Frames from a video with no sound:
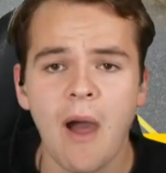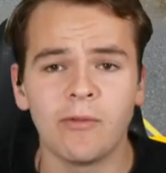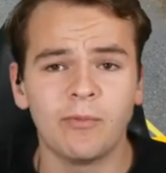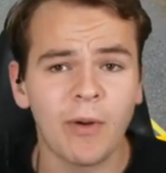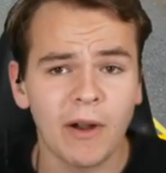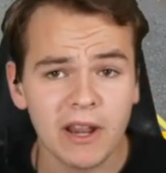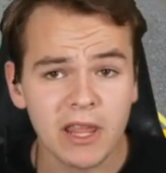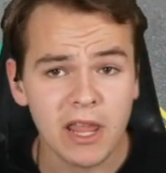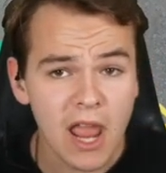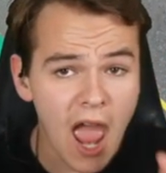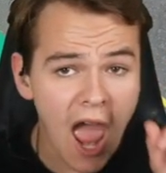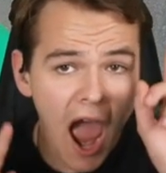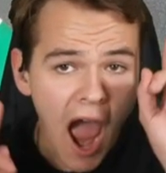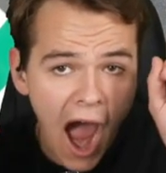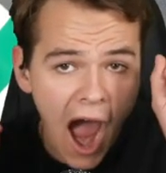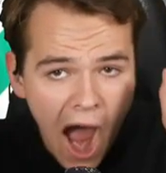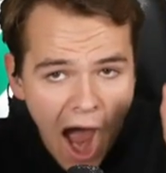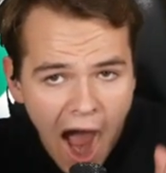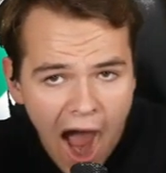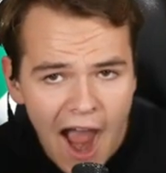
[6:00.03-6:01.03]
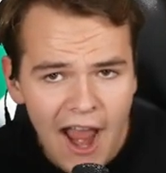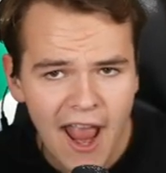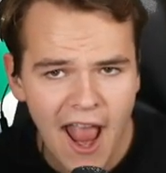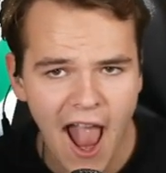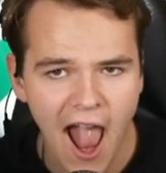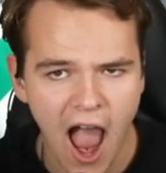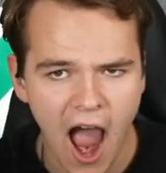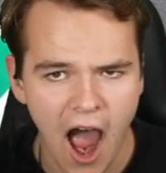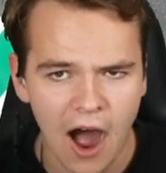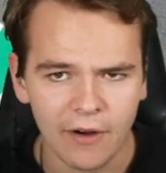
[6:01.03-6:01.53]
Everybody, I
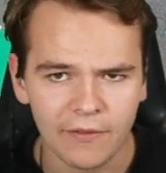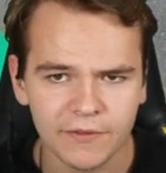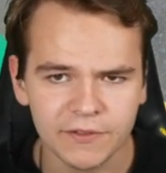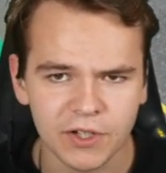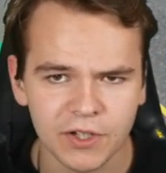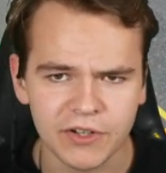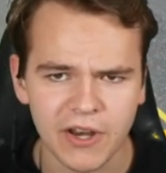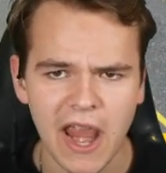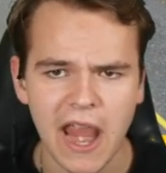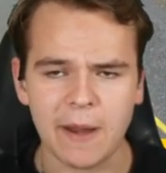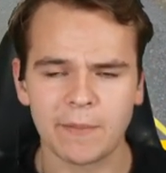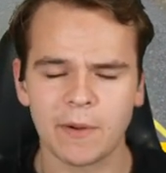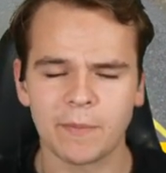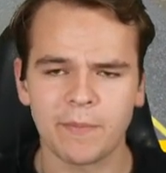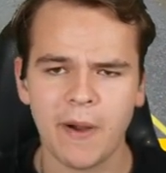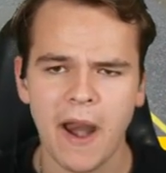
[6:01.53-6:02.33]
have today